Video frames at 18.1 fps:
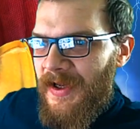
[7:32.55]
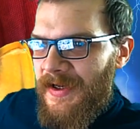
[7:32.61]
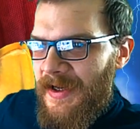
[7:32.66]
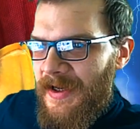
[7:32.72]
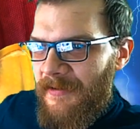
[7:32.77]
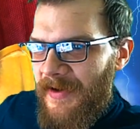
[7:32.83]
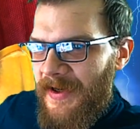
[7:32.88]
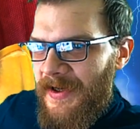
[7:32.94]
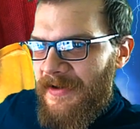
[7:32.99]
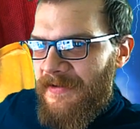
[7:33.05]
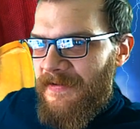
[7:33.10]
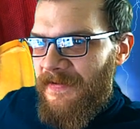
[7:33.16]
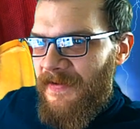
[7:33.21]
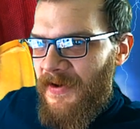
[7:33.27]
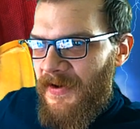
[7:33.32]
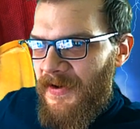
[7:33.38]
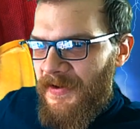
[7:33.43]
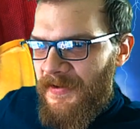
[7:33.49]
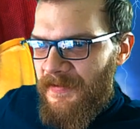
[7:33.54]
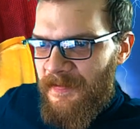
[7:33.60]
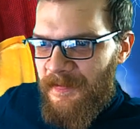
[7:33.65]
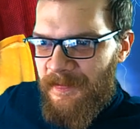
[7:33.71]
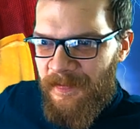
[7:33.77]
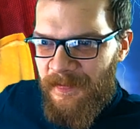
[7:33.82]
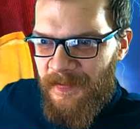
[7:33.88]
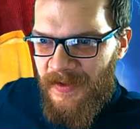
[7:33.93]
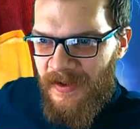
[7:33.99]
Now, Variant four,
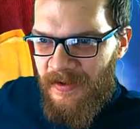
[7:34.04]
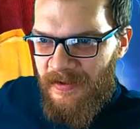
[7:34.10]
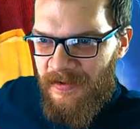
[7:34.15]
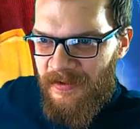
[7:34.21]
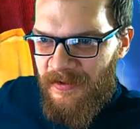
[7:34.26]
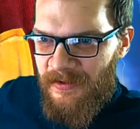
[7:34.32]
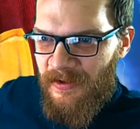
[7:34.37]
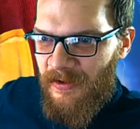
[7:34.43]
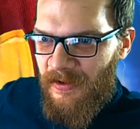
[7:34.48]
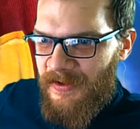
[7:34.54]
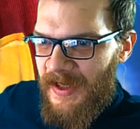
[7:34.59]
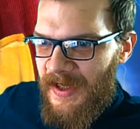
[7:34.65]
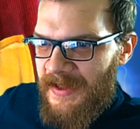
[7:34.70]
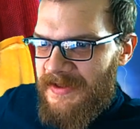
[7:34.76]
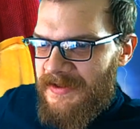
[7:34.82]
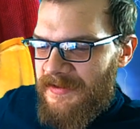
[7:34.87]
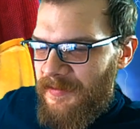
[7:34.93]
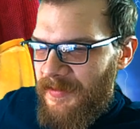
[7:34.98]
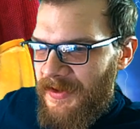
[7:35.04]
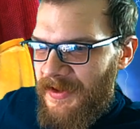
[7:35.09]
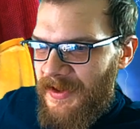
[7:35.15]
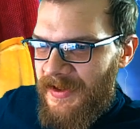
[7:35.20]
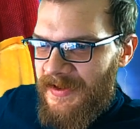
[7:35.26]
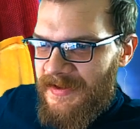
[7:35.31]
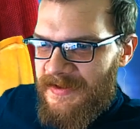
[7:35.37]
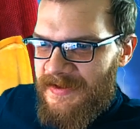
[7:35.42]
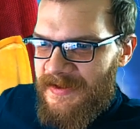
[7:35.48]
no dice,
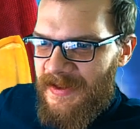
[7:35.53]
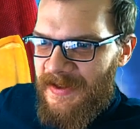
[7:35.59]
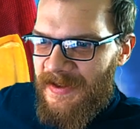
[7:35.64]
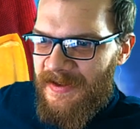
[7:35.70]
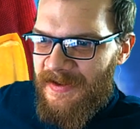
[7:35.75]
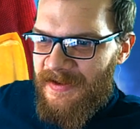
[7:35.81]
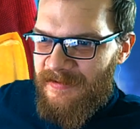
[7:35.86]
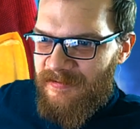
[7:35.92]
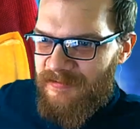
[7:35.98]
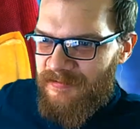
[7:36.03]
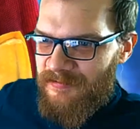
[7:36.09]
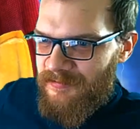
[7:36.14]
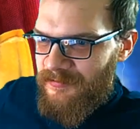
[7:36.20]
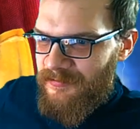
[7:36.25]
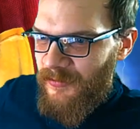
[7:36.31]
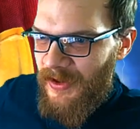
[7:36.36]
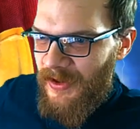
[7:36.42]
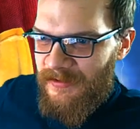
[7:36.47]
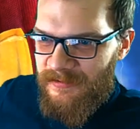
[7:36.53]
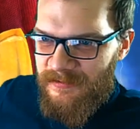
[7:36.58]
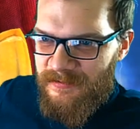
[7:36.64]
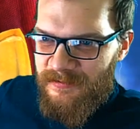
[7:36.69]
because, uh, well,